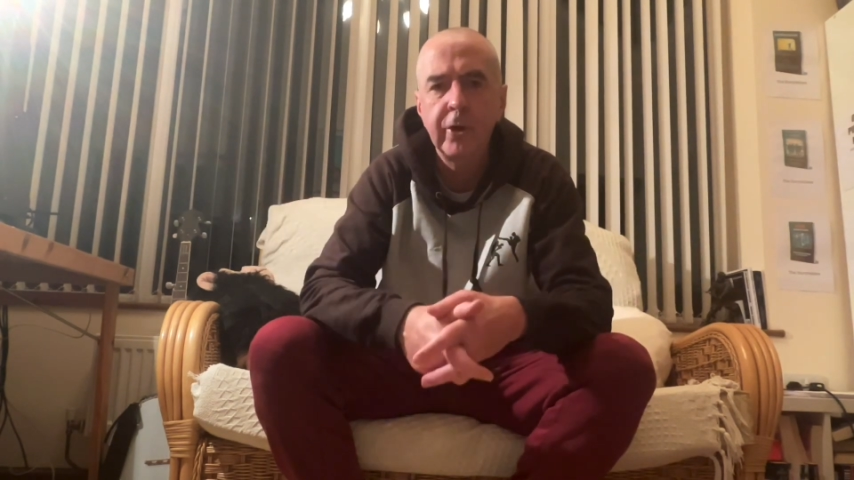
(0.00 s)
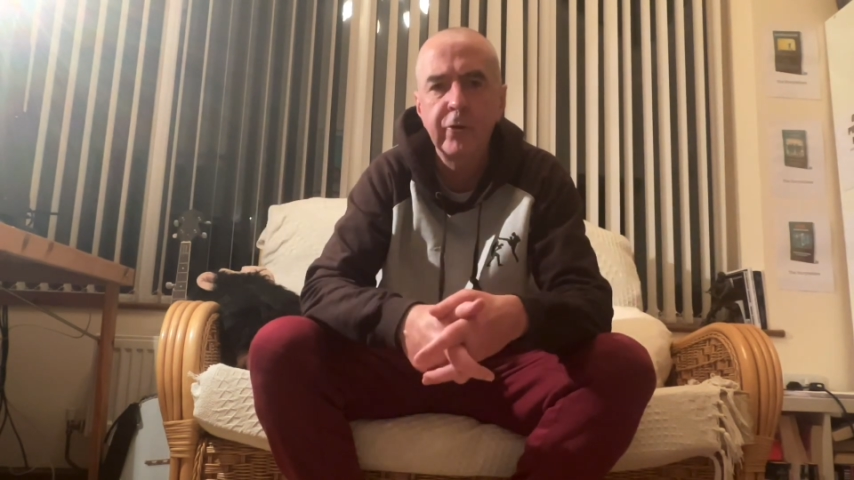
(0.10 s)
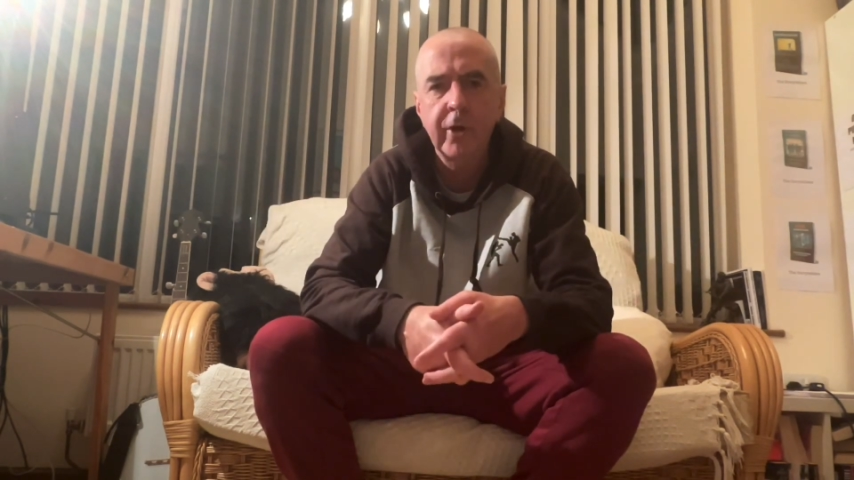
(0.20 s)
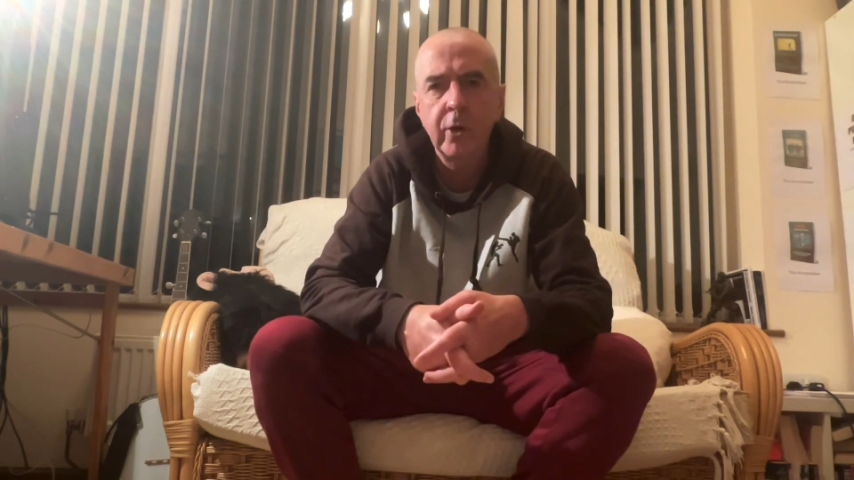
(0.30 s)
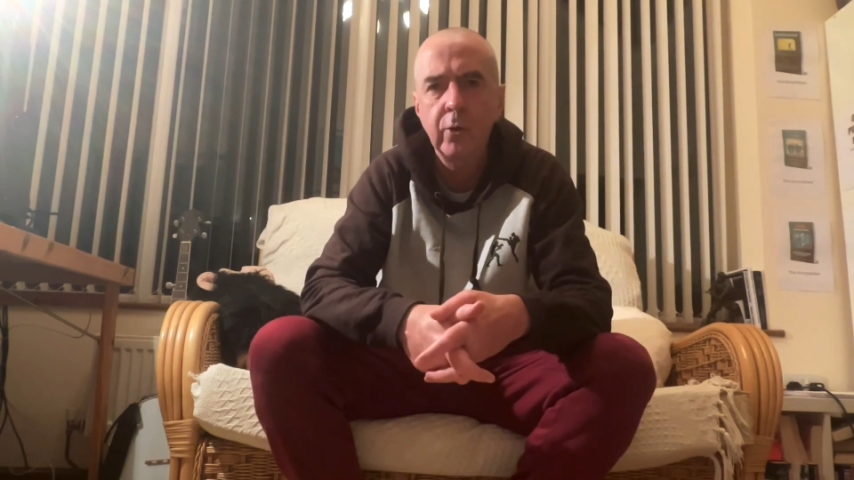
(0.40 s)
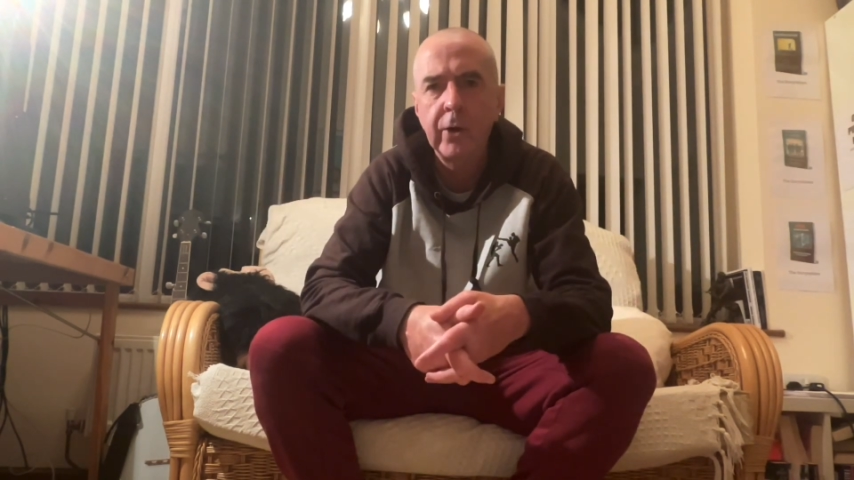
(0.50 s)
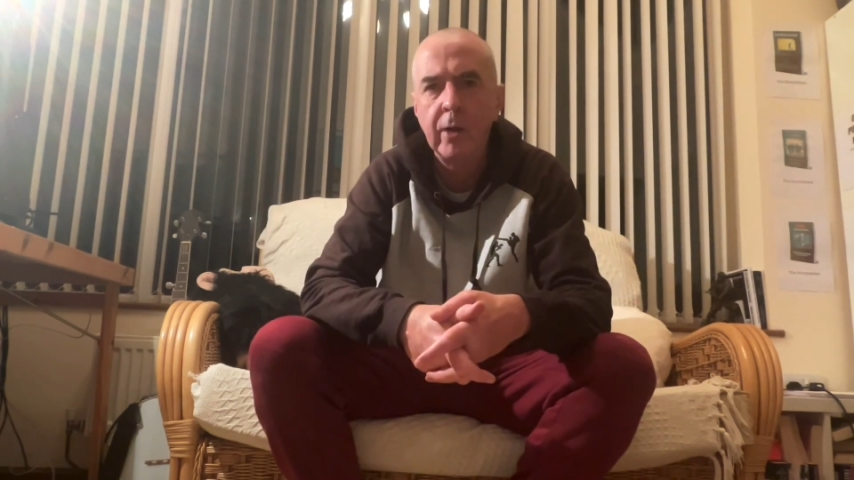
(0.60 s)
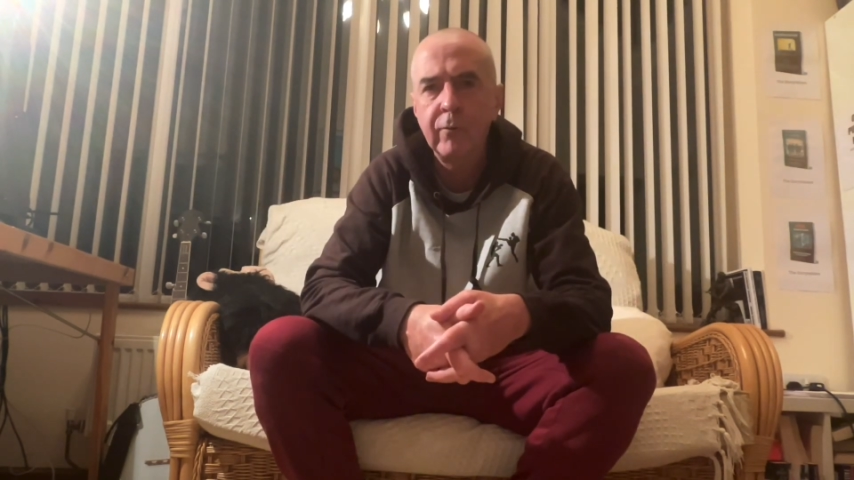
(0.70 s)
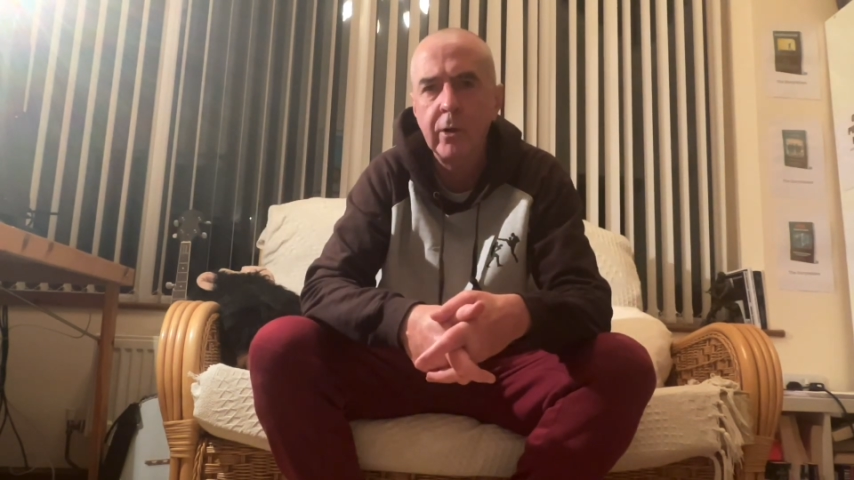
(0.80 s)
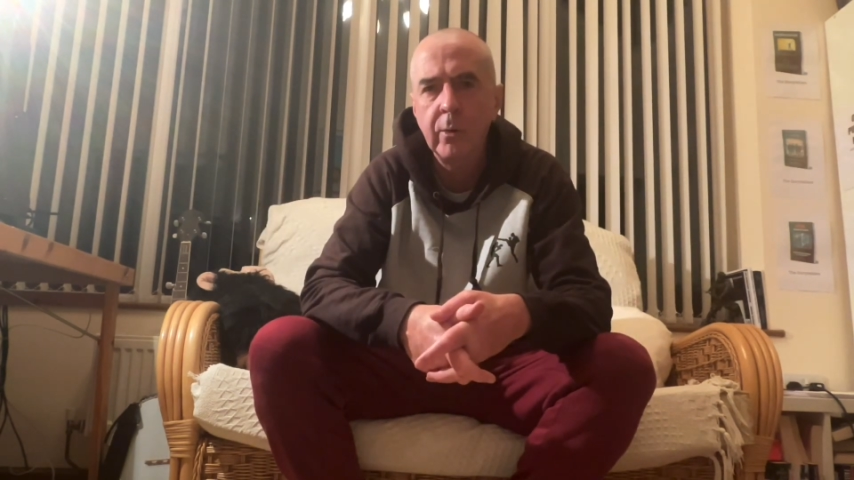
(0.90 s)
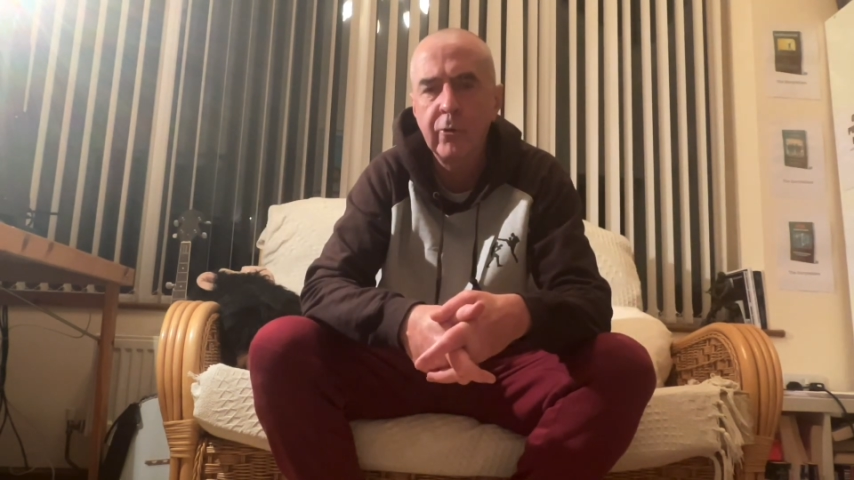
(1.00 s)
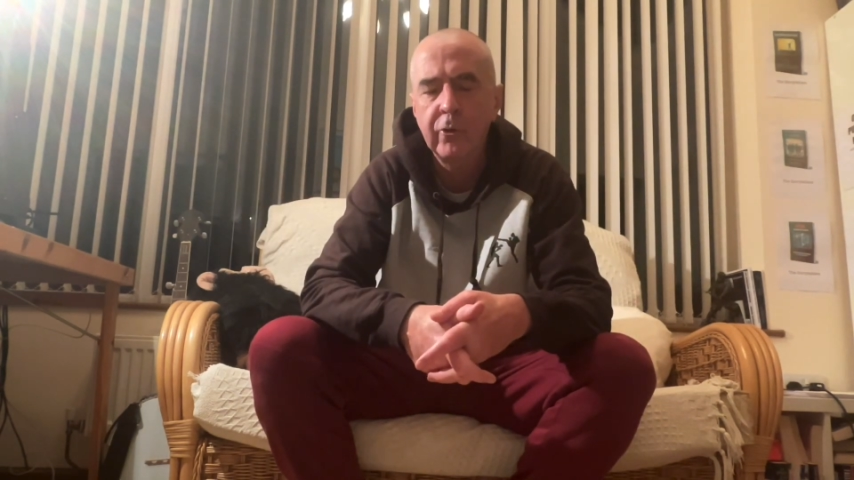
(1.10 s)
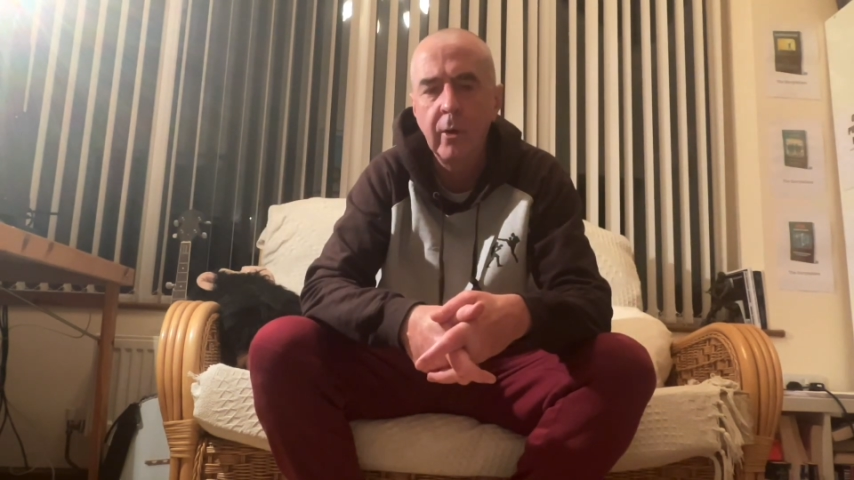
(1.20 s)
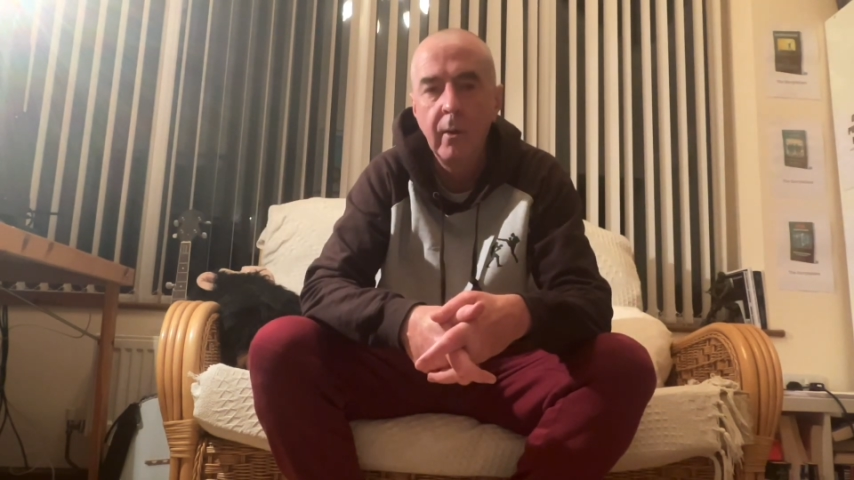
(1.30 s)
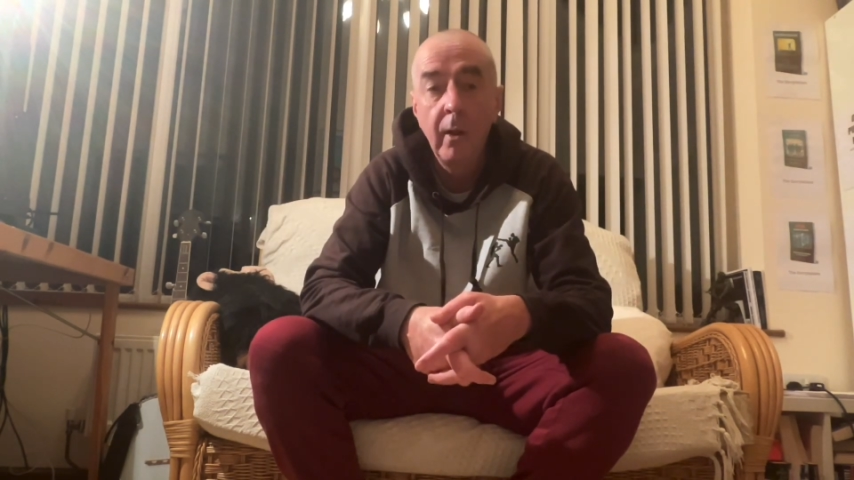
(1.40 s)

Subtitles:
That's a guy called Alfie Lewis.